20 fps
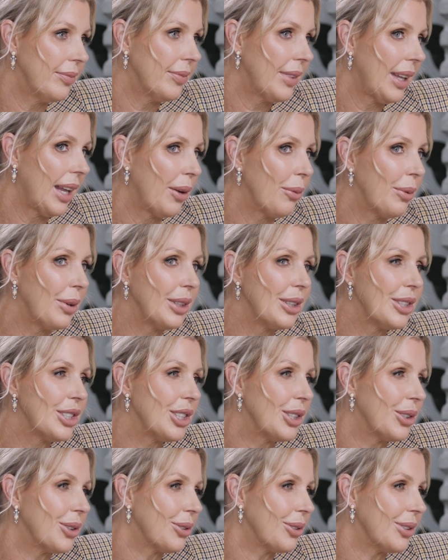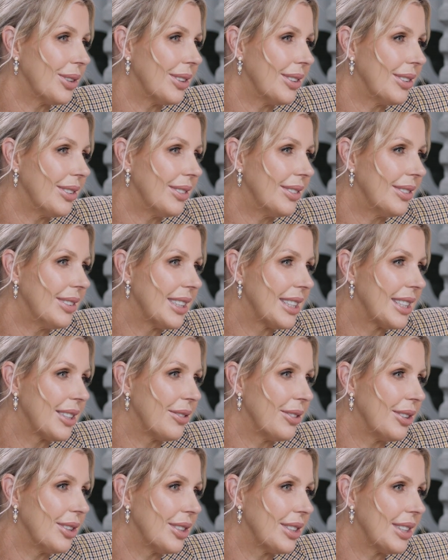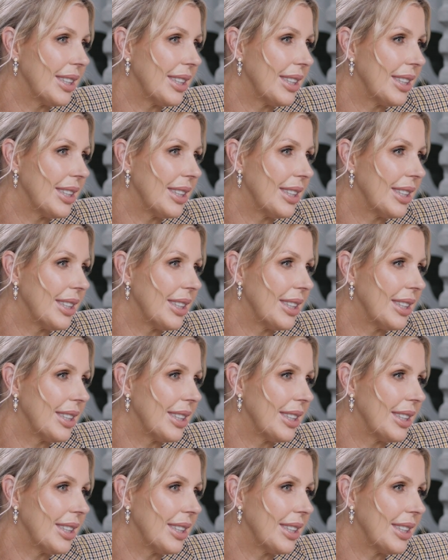Your children, that's the first